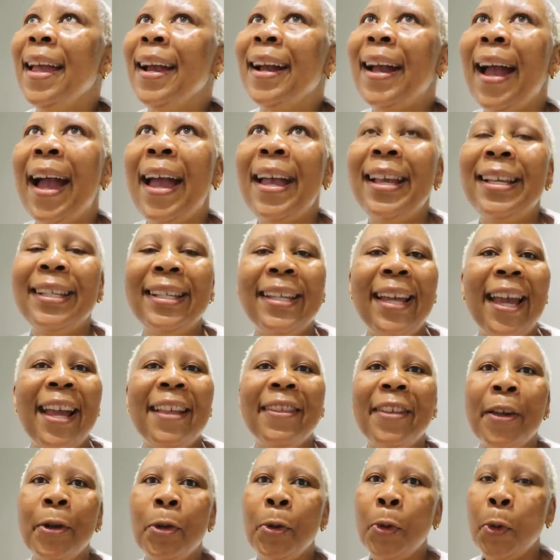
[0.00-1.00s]
guys,
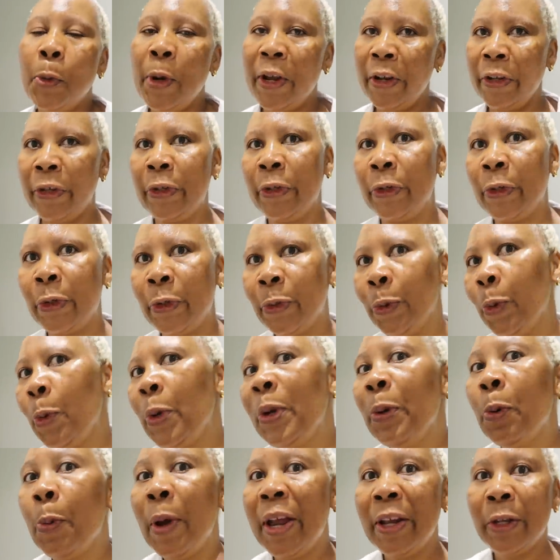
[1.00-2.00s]
and then
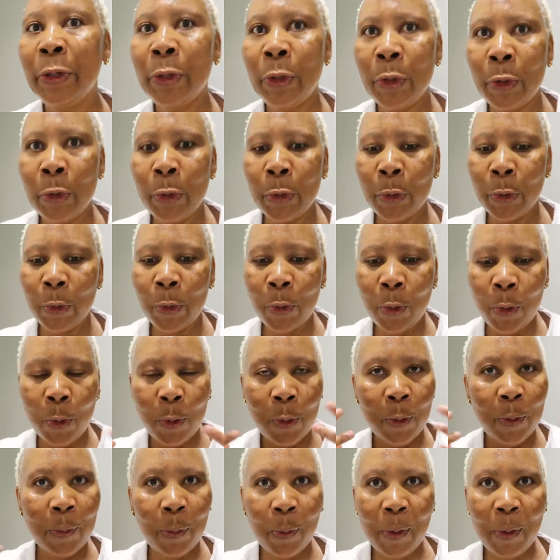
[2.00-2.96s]
we went to,